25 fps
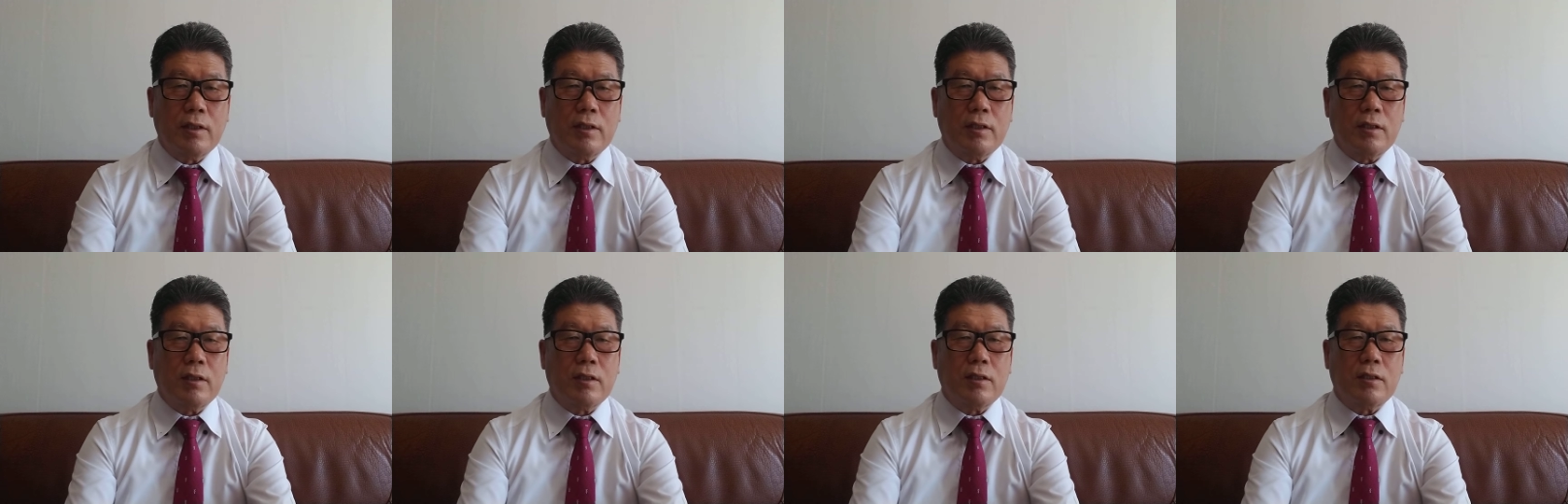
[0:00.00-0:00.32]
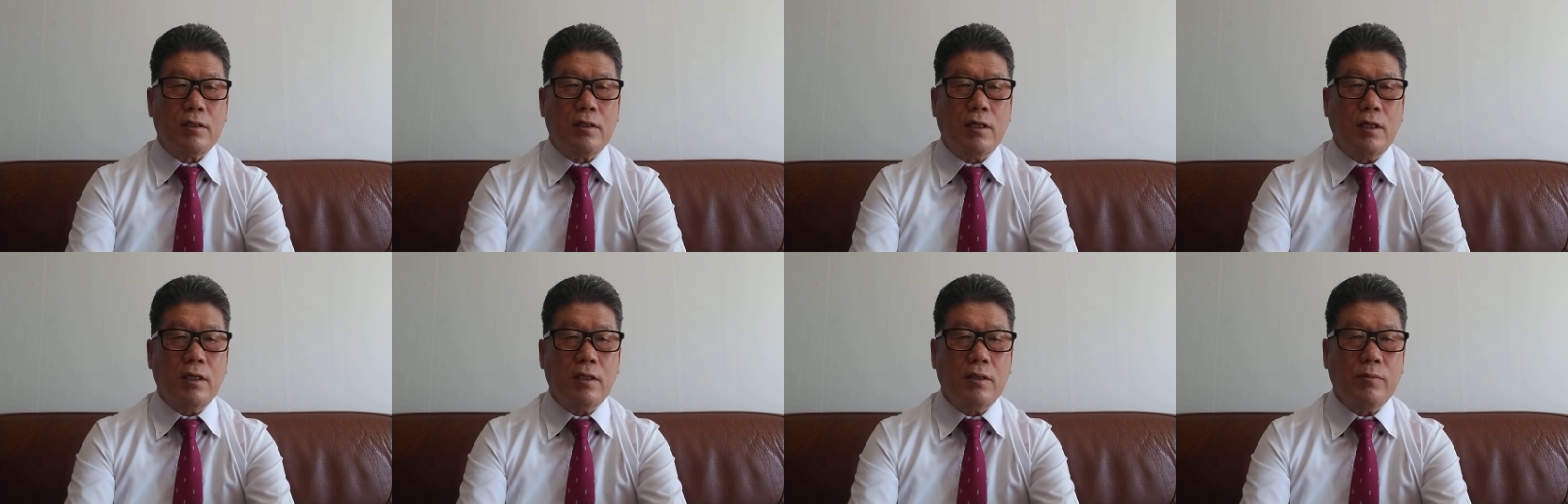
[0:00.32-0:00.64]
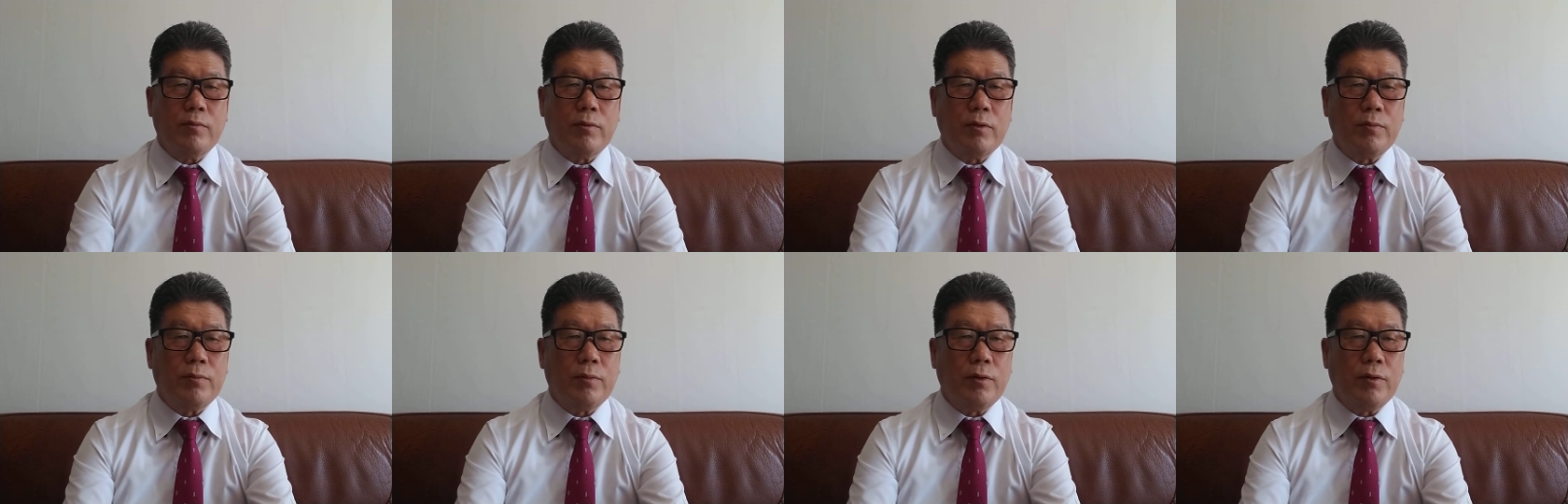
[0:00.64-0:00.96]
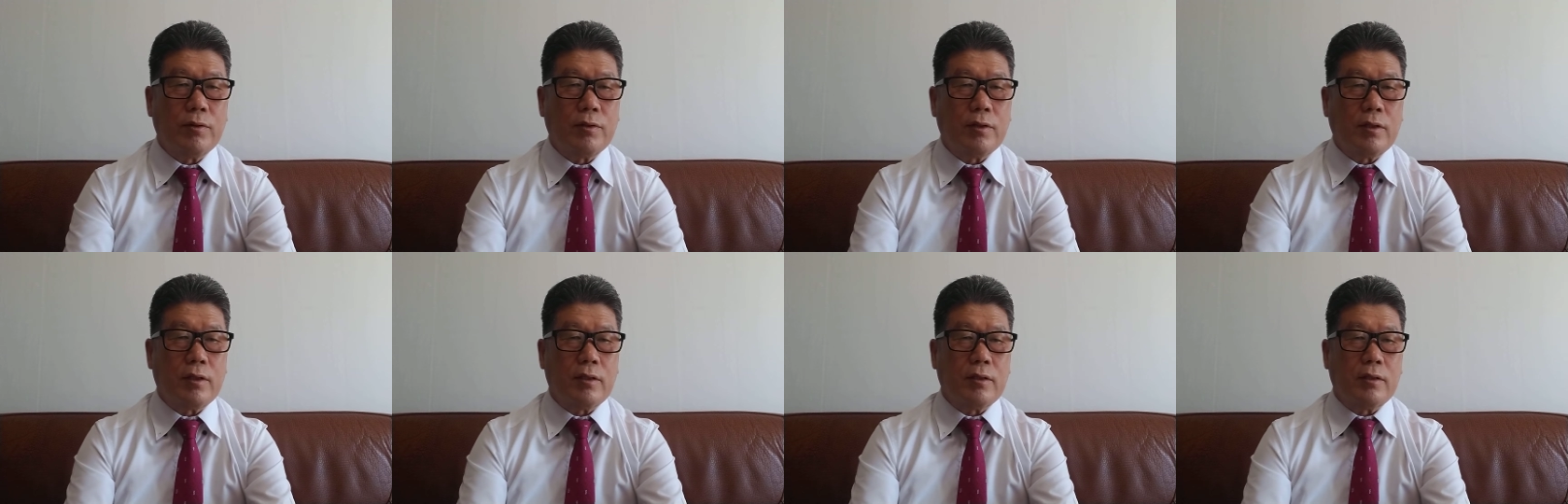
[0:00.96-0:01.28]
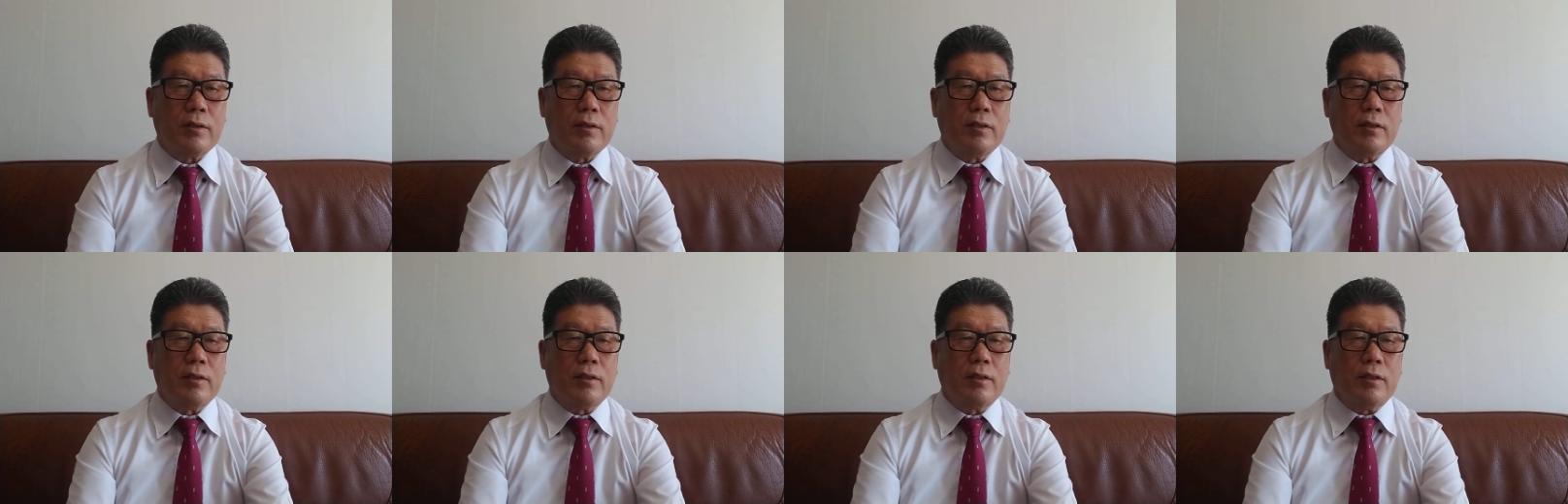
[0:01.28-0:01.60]
exchangeable bond
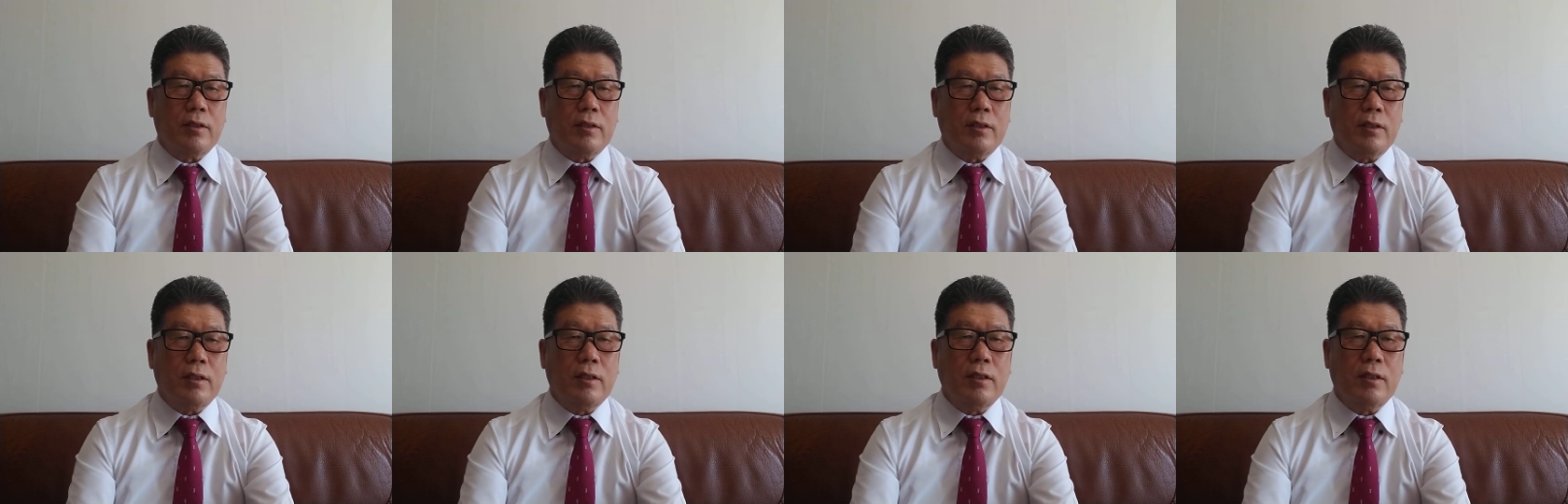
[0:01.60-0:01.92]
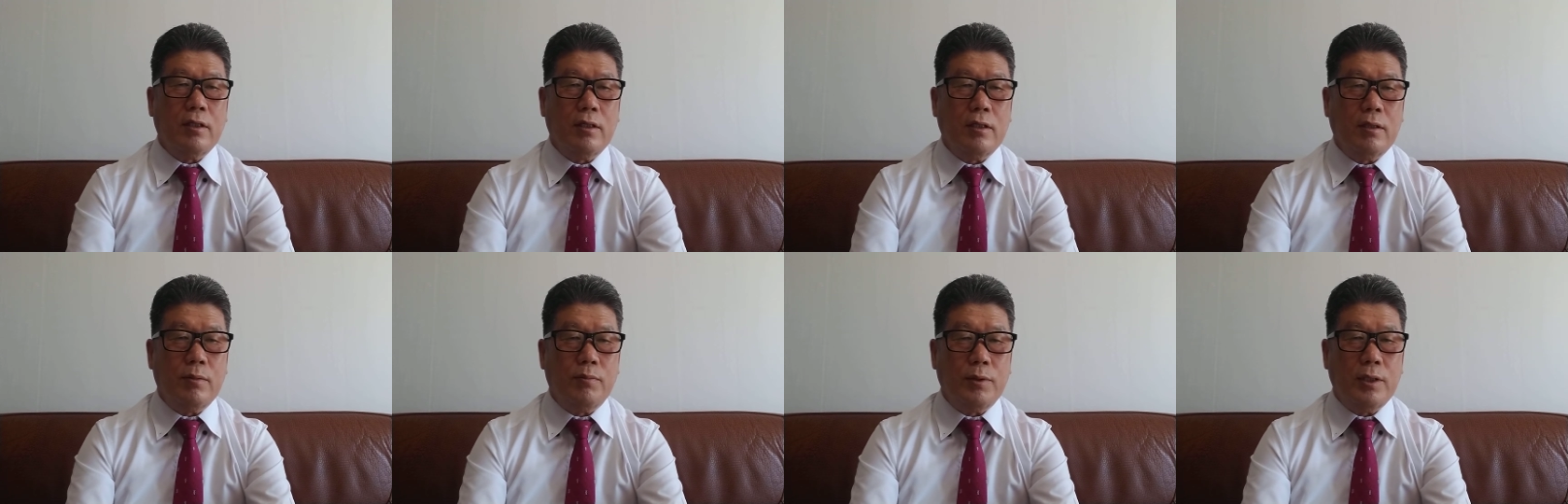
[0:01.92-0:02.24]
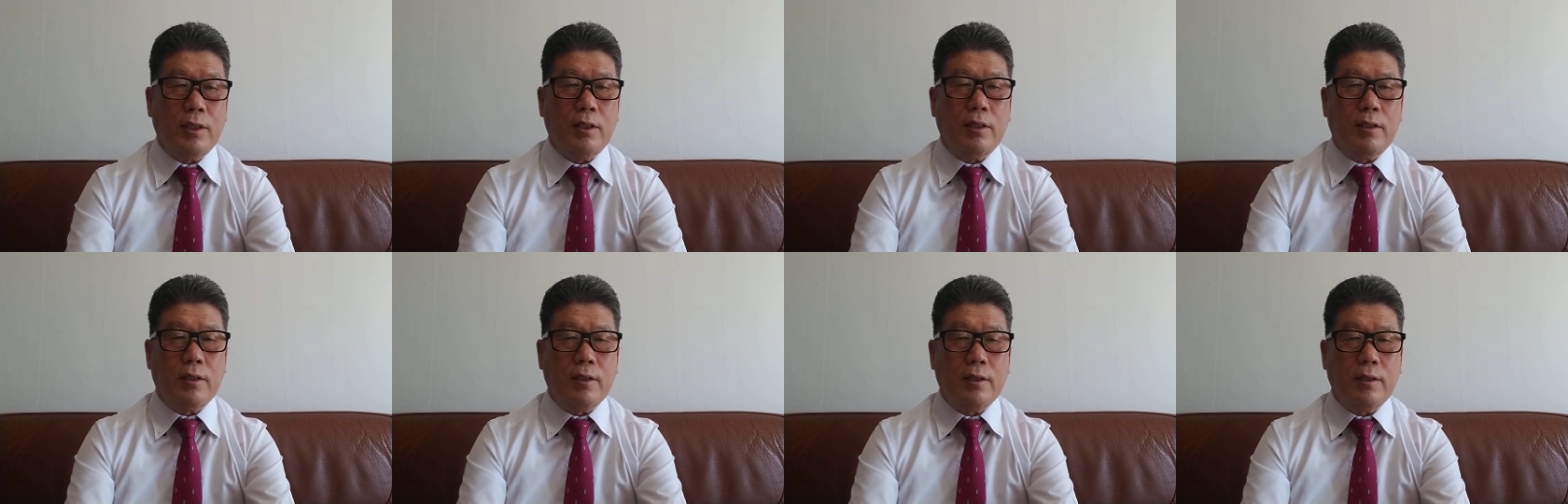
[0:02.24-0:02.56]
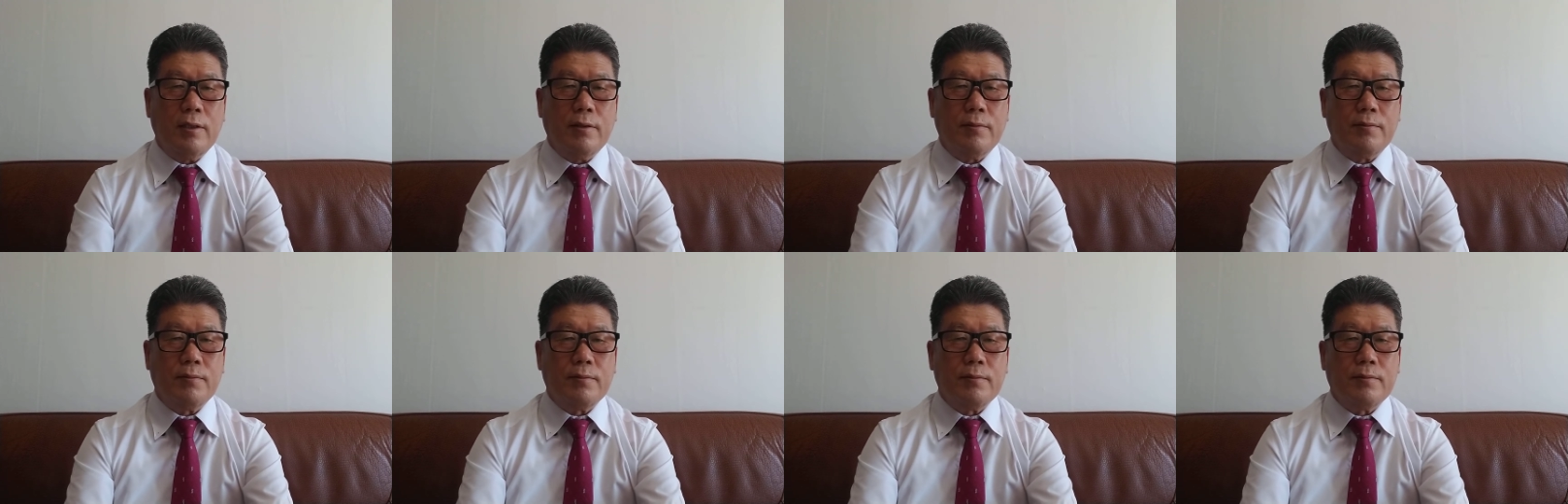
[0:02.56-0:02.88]
EB,